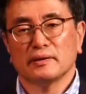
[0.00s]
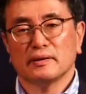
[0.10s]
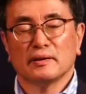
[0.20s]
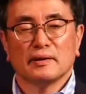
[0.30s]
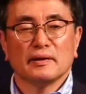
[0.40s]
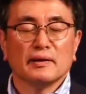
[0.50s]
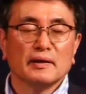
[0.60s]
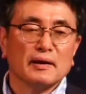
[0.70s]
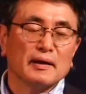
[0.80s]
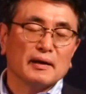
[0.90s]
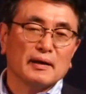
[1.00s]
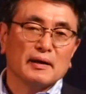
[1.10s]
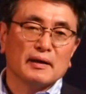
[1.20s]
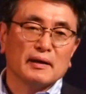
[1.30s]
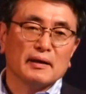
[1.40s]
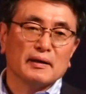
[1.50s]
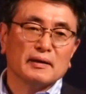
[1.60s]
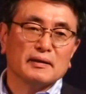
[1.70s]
Nobody speaks.